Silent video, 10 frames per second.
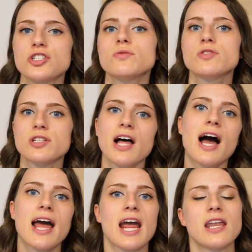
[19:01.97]
June,
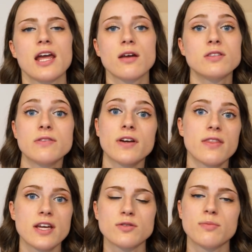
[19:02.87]
July, and like
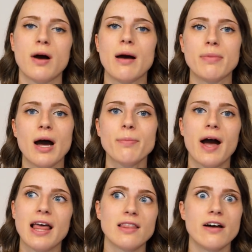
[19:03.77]
different things will pop up.
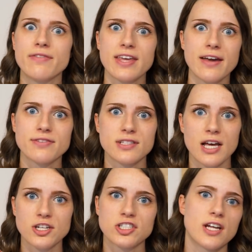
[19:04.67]
I love the GIF
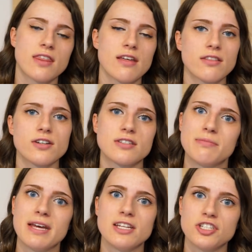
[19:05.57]
selection. I think there's
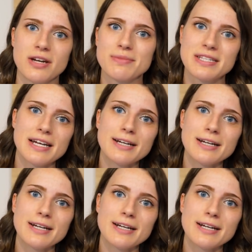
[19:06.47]
some hidden gems in